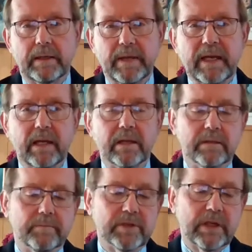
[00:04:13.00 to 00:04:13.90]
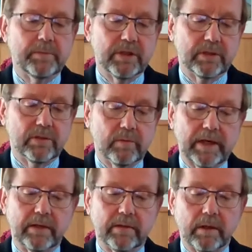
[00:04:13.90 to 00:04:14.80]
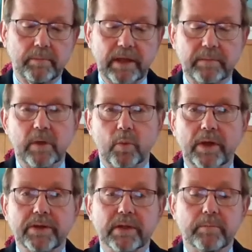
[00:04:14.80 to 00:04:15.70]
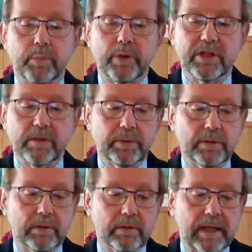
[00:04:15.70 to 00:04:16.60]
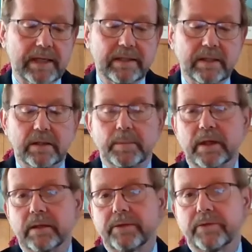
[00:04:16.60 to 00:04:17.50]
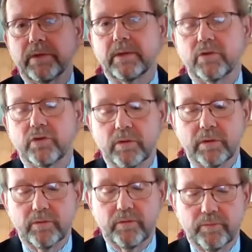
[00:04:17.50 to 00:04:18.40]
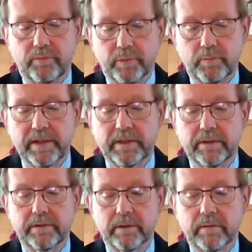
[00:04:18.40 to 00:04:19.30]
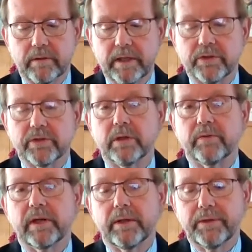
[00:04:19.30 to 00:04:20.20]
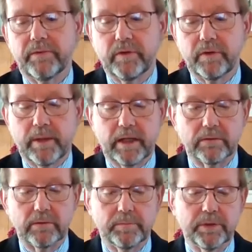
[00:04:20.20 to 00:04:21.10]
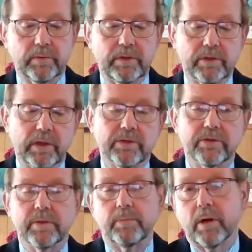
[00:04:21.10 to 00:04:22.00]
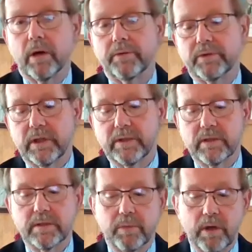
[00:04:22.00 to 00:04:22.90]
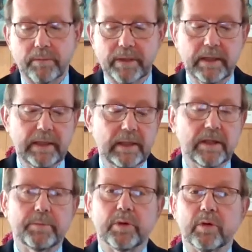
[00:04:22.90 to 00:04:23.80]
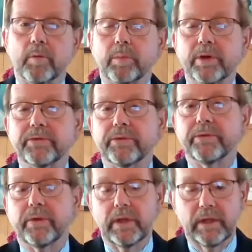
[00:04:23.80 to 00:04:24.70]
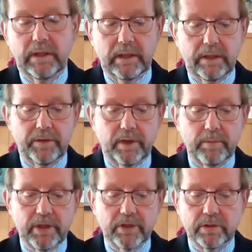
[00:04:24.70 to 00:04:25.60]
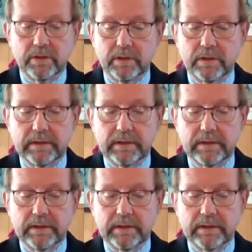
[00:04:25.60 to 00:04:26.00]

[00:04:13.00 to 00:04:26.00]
Making them subject to regular amendment was in principle a good idea because it should have permitted the creation of a healthy feedback loop between judges, the bar, the Justice Department, the Bureau of Prisons, the Commission,